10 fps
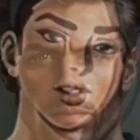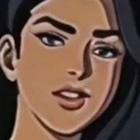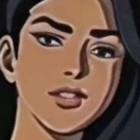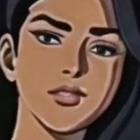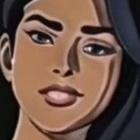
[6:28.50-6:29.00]

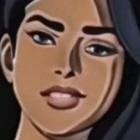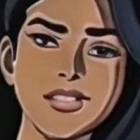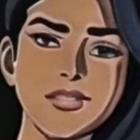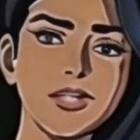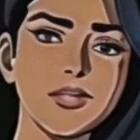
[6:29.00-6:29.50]
You decide
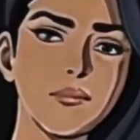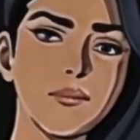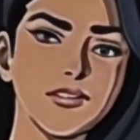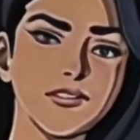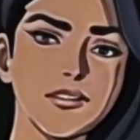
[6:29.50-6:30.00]
to pick up the
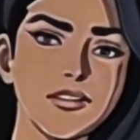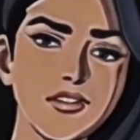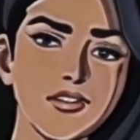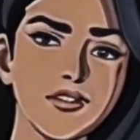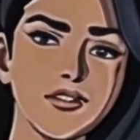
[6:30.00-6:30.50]
mantle again.